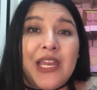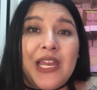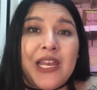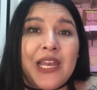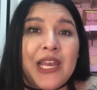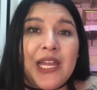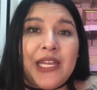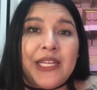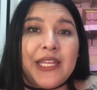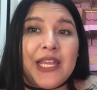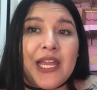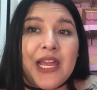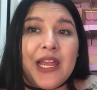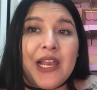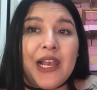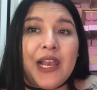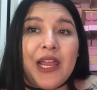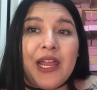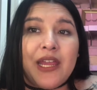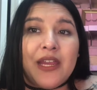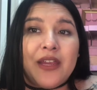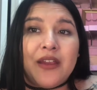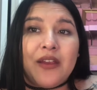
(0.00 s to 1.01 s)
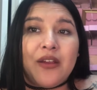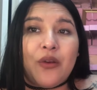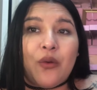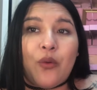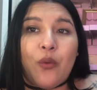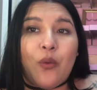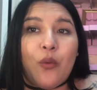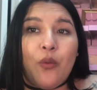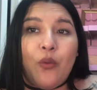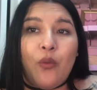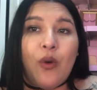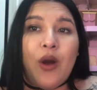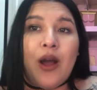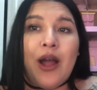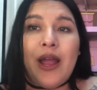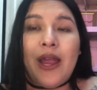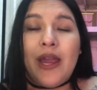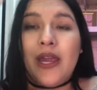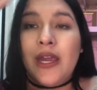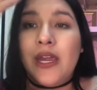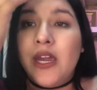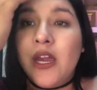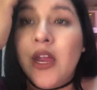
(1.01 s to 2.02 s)
it like that, like
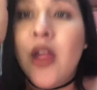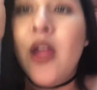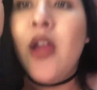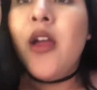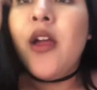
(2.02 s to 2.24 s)
why.